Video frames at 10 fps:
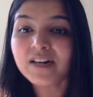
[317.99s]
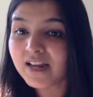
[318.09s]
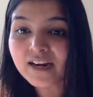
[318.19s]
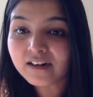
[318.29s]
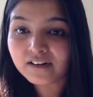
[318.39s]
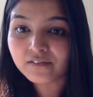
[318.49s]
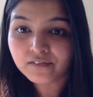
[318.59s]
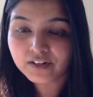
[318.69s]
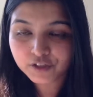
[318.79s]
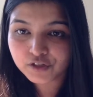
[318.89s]
negative,
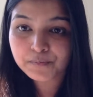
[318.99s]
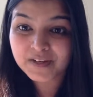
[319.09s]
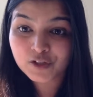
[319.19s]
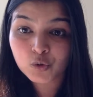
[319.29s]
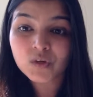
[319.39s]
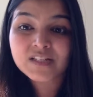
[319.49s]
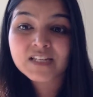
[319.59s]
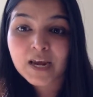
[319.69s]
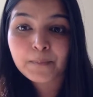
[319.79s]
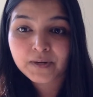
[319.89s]
it just makes you a
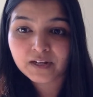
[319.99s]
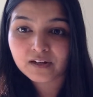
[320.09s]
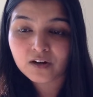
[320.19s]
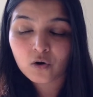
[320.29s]
skeptic,